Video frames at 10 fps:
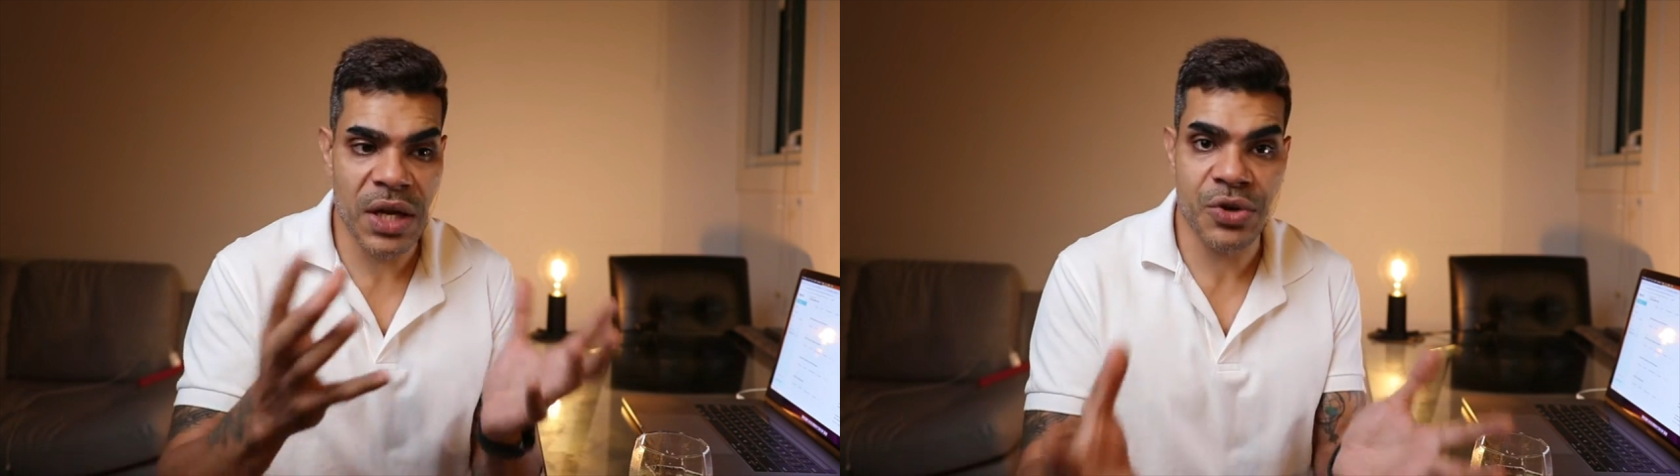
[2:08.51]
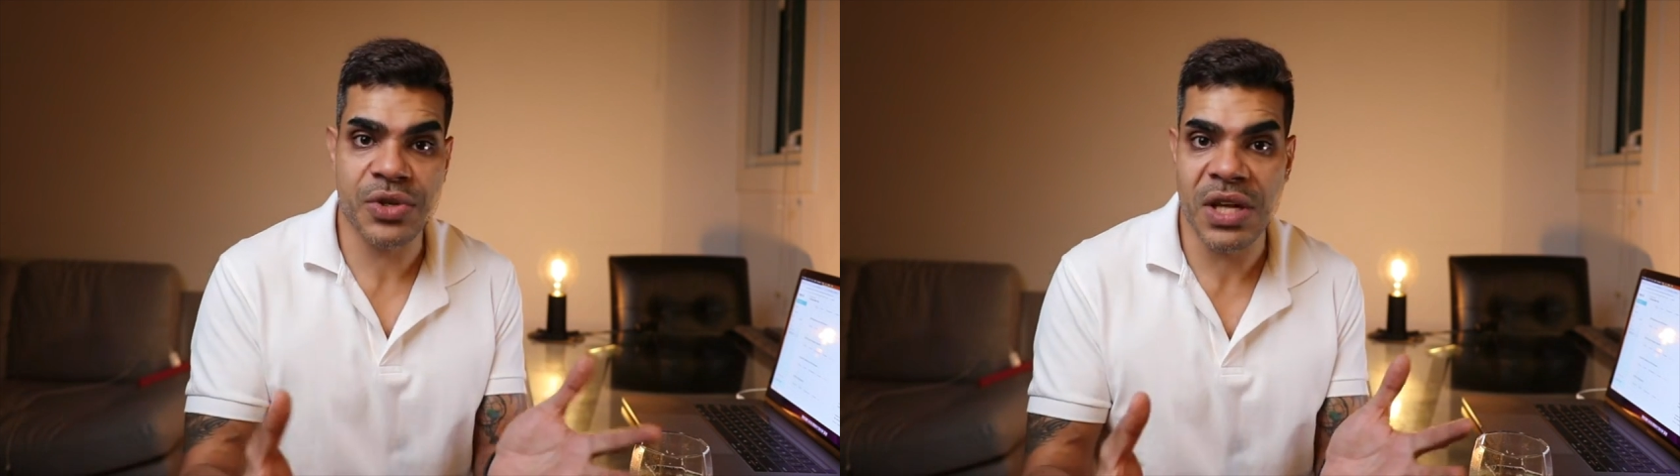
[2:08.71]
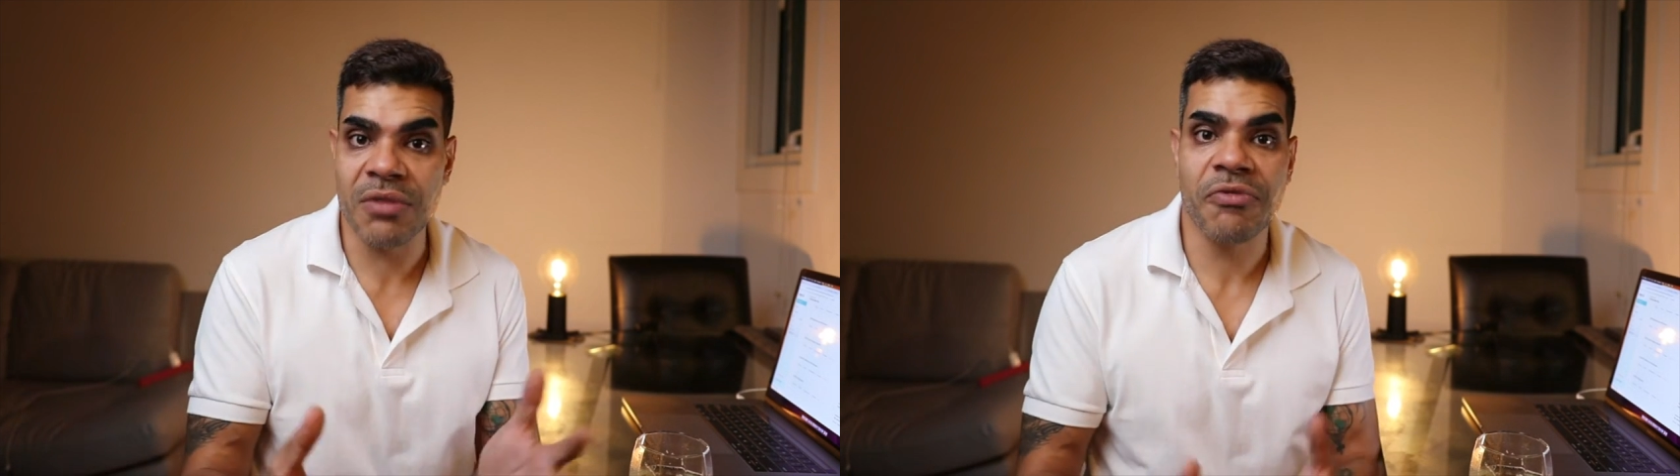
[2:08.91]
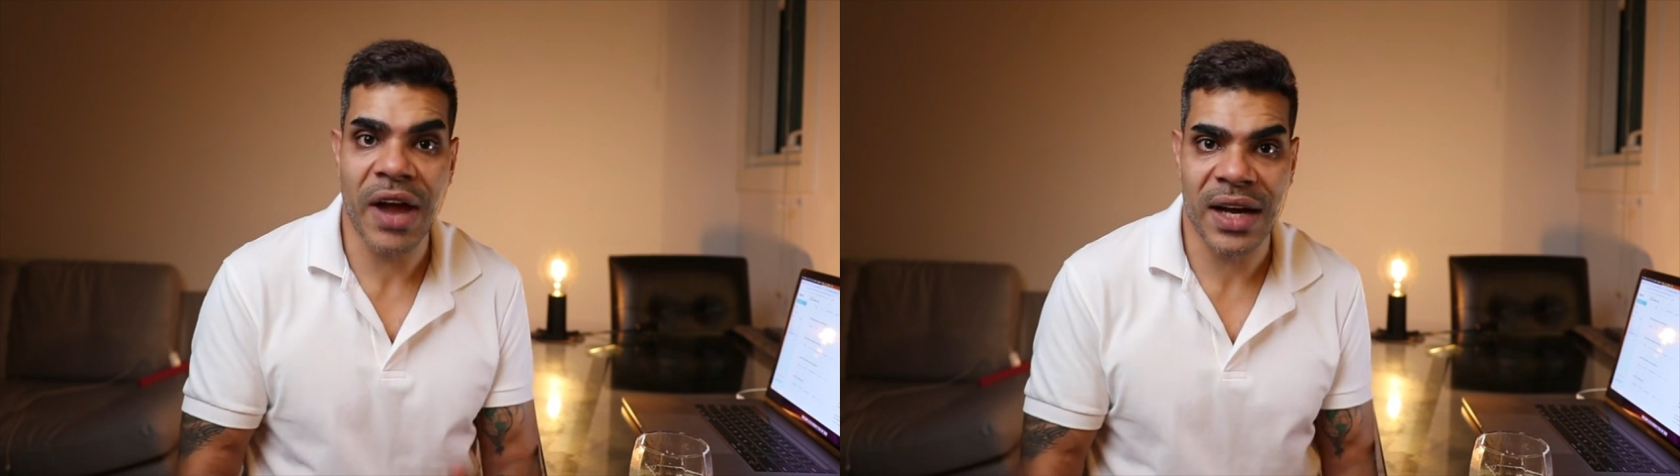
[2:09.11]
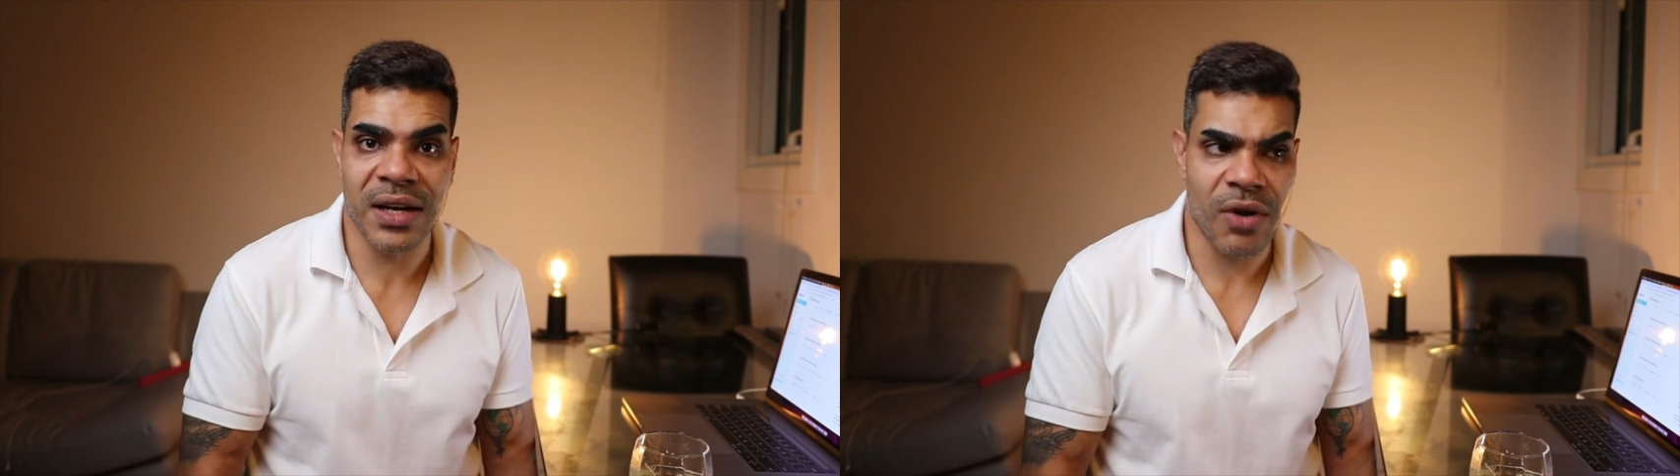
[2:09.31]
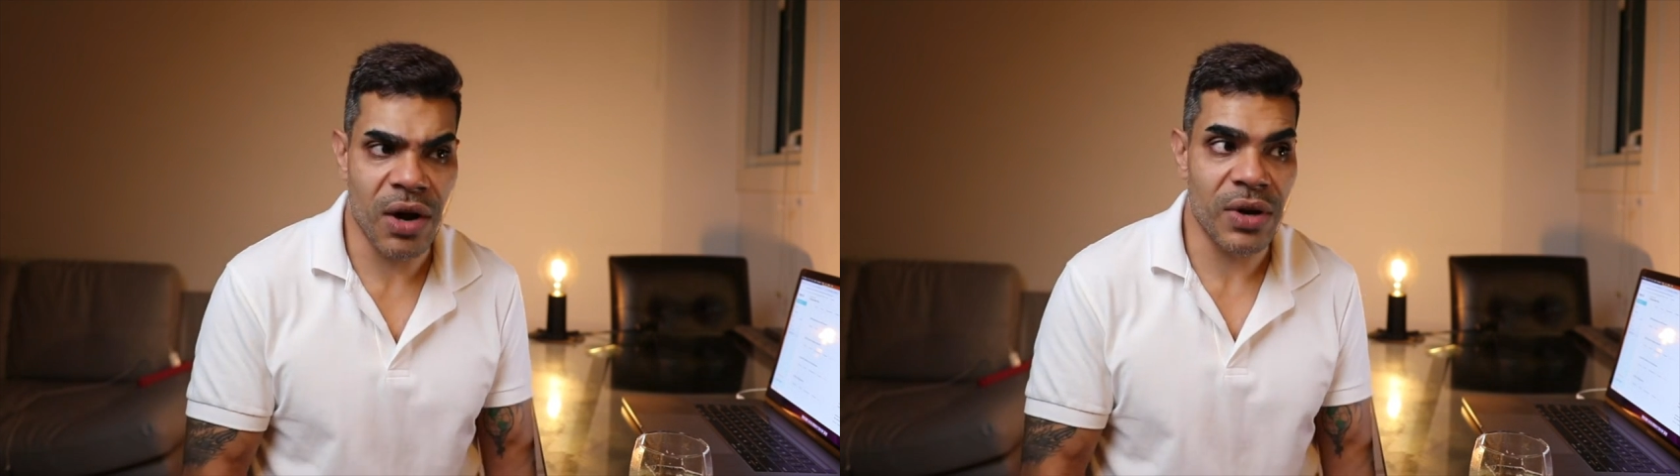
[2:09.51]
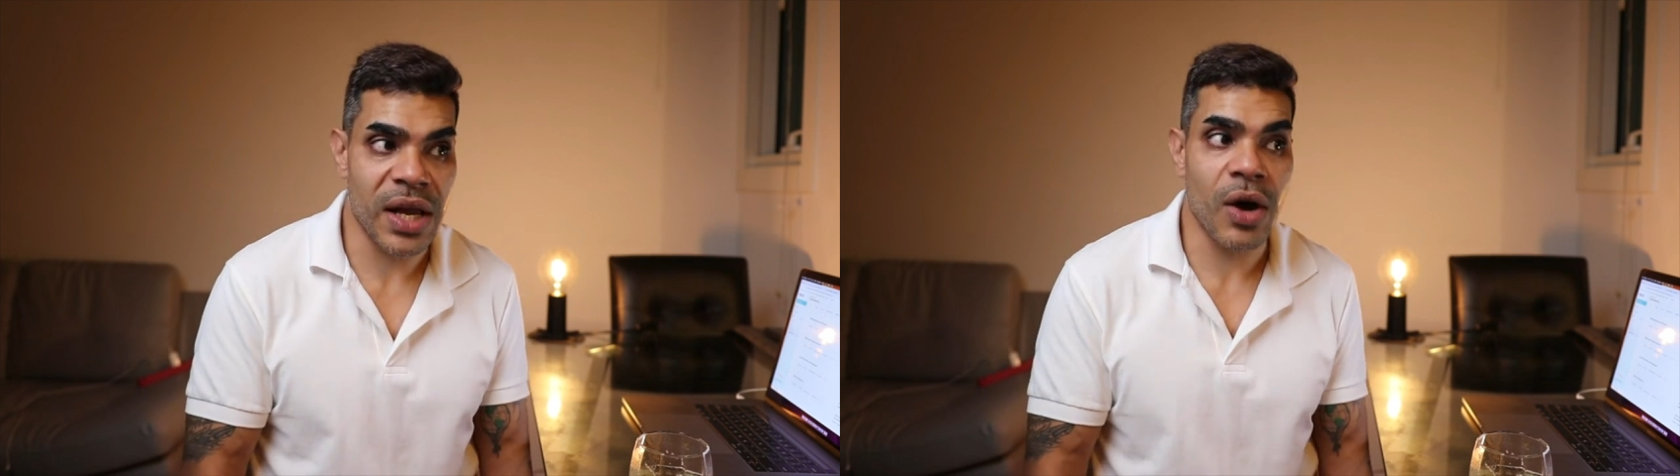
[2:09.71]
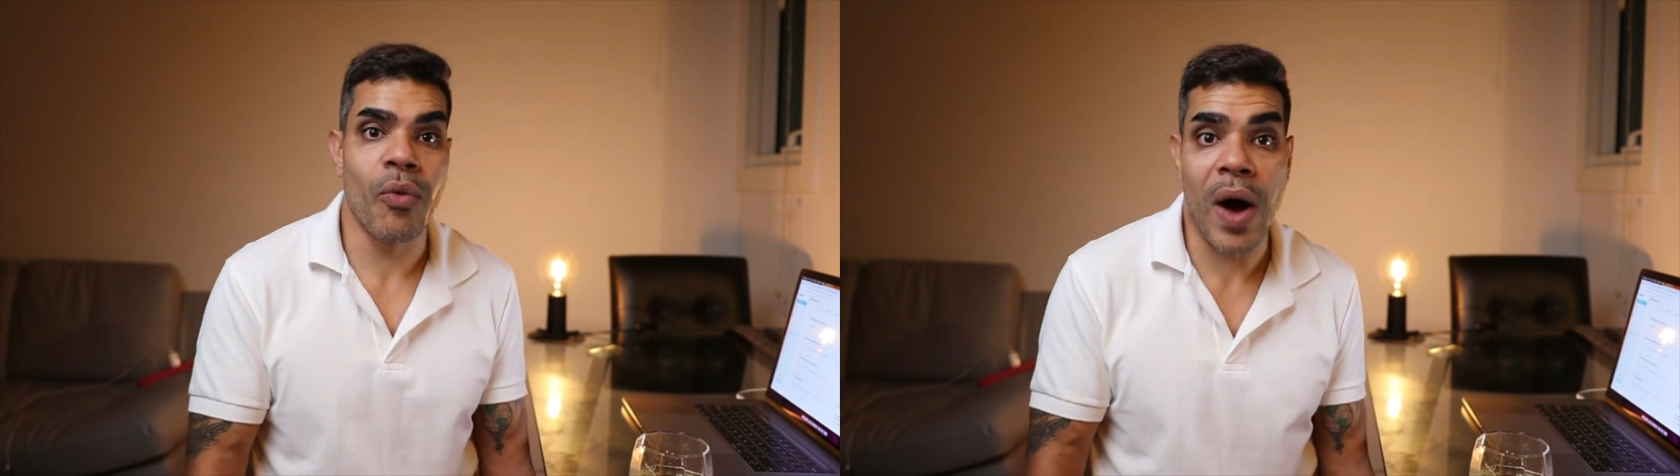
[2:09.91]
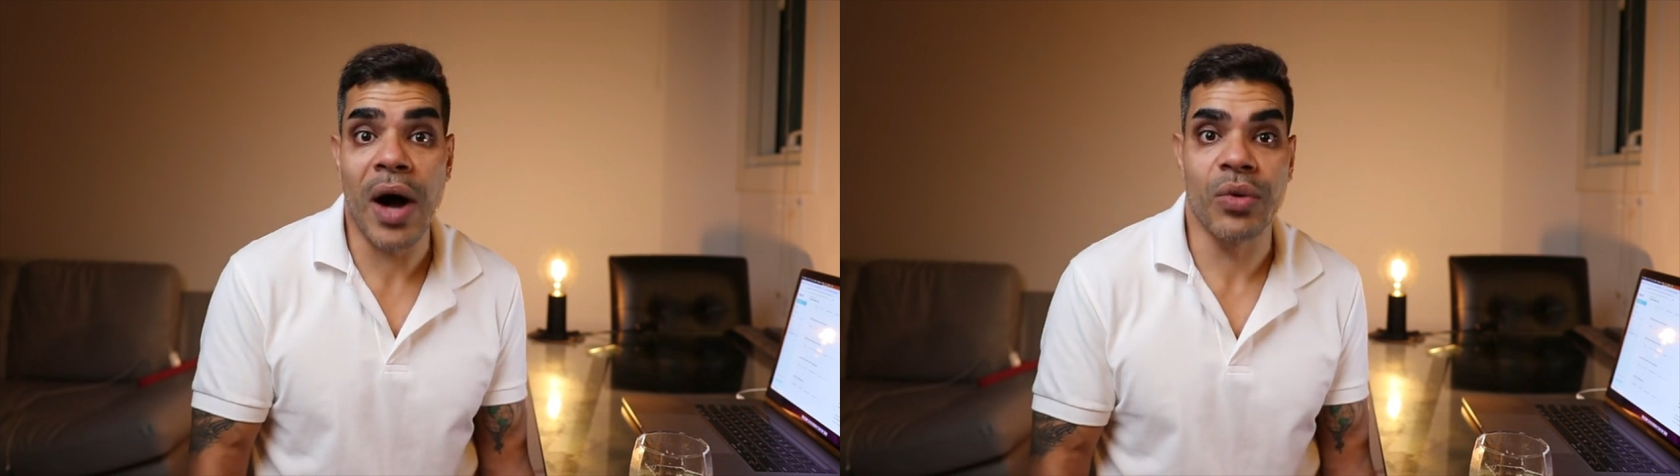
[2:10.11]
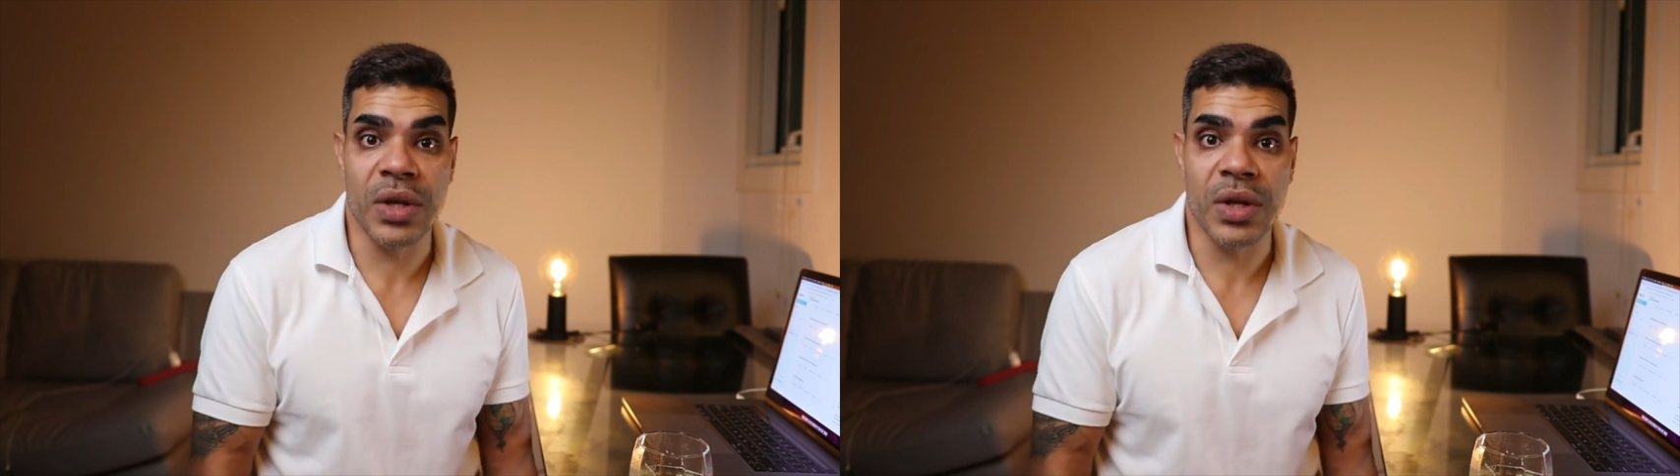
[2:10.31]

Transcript: interesting fact around like, oh, wow,